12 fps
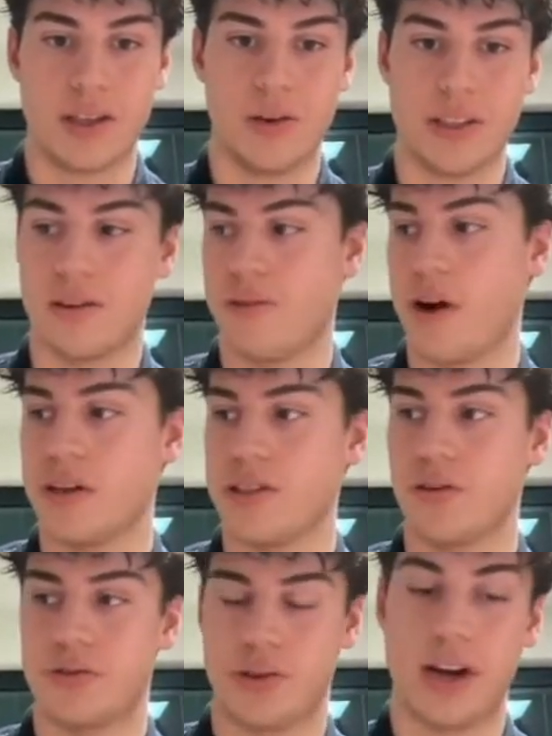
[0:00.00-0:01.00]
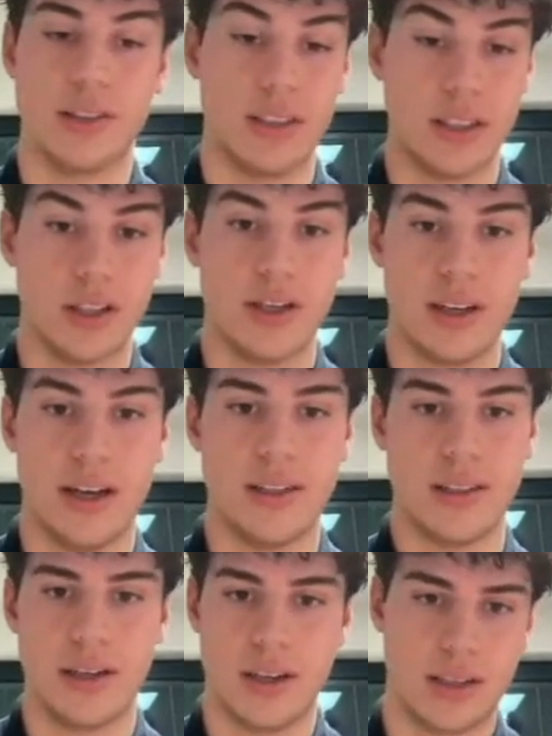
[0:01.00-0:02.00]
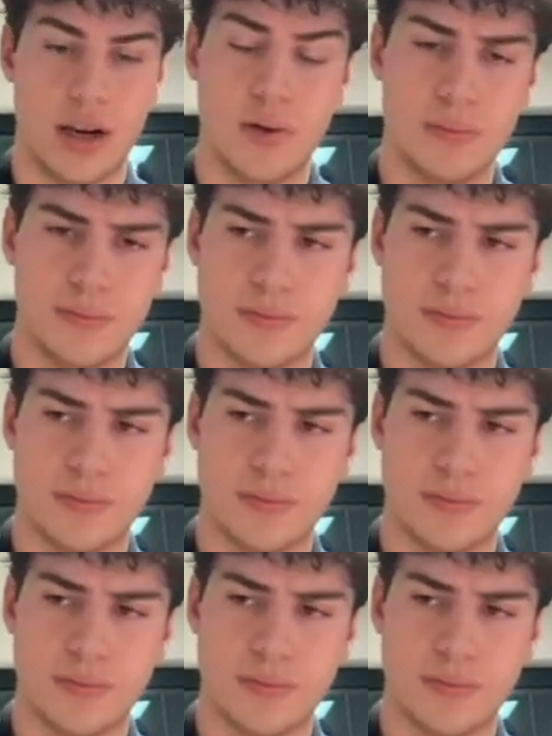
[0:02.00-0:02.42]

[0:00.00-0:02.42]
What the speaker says: So it's a very soft transition into the sale.